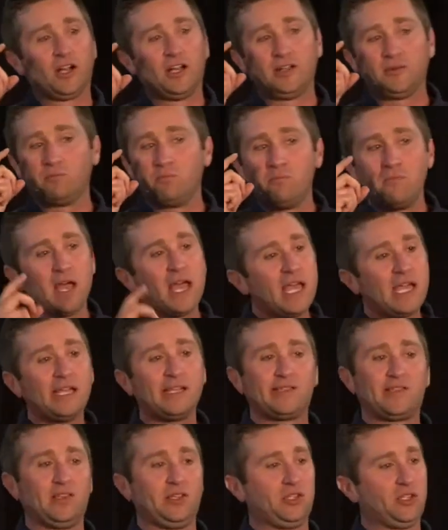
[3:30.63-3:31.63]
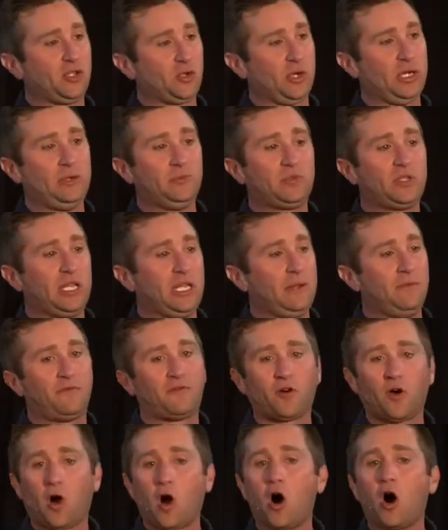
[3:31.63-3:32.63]
amazing dream team
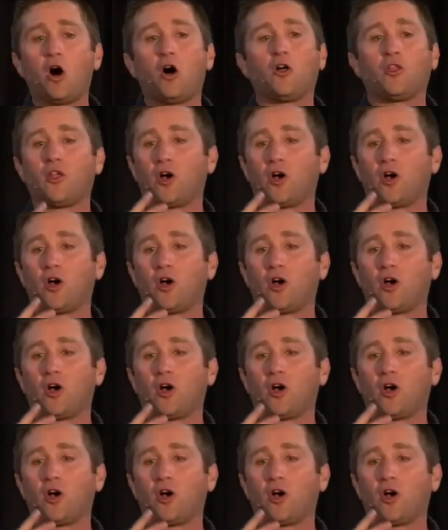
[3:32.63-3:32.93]
for all